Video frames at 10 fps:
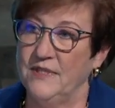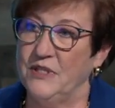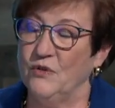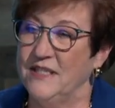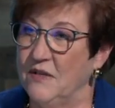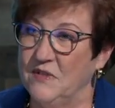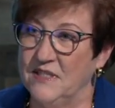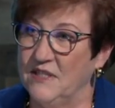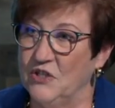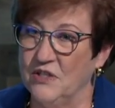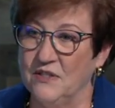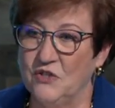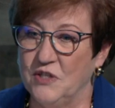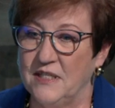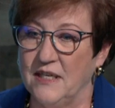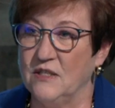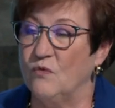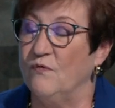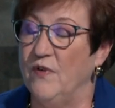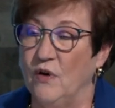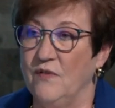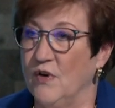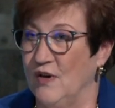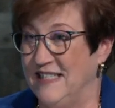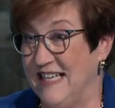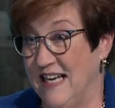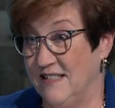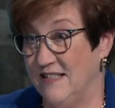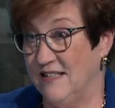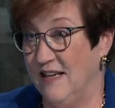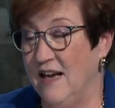series of decisions just gets very, very tense.